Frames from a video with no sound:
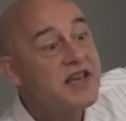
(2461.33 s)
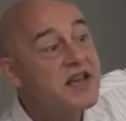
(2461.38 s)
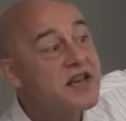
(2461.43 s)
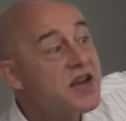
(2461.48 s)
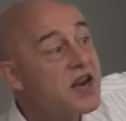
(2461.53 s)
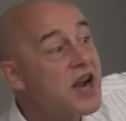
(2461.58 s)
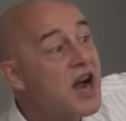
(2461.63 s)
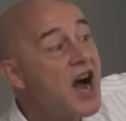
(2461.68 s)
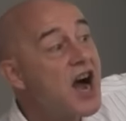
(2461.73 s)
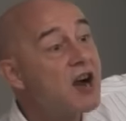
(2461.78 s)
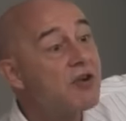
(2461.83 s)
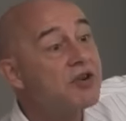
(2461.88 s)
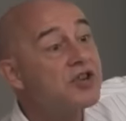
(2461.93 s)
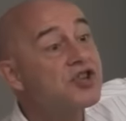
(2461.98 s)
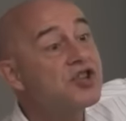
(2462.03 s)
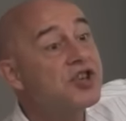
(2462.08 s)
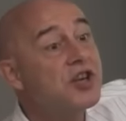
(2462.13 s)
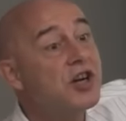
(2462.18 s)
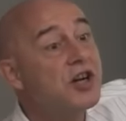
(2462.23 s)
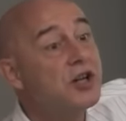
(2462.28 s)

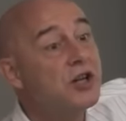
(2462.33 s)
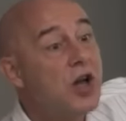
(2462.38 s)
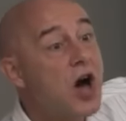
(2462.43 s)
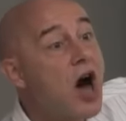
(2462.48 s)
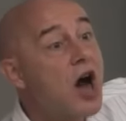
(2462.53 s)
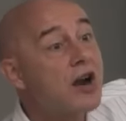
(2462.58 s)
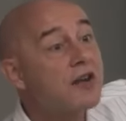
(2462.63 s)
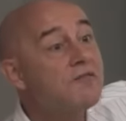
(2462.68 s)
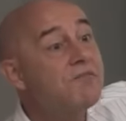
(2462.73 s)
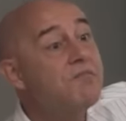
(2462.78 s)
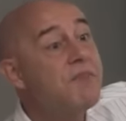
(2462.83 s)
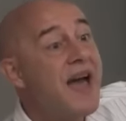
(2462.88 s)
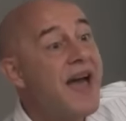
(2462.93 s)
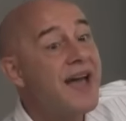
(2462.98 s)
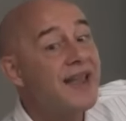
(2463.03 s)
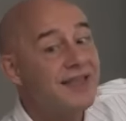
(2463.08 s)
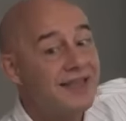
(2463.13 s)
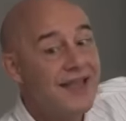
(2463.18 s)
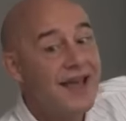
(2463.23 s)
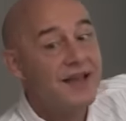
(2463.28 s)
encouraged a lot of
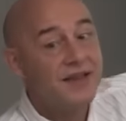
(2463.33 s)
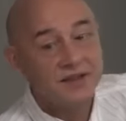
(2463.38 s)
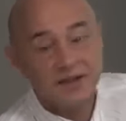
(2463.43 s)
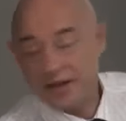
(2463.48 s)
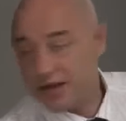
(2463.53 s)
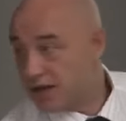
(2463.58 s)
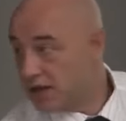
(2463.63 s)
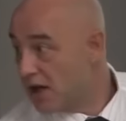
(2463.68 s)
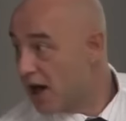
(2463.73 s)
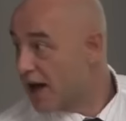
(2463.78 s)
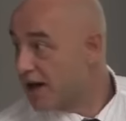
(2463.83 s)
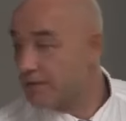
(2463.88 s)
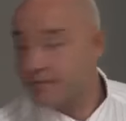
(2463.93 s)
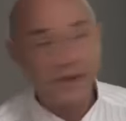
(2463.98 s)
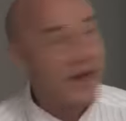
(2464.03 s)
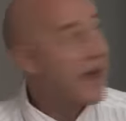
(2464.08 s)
bad lending, a lot of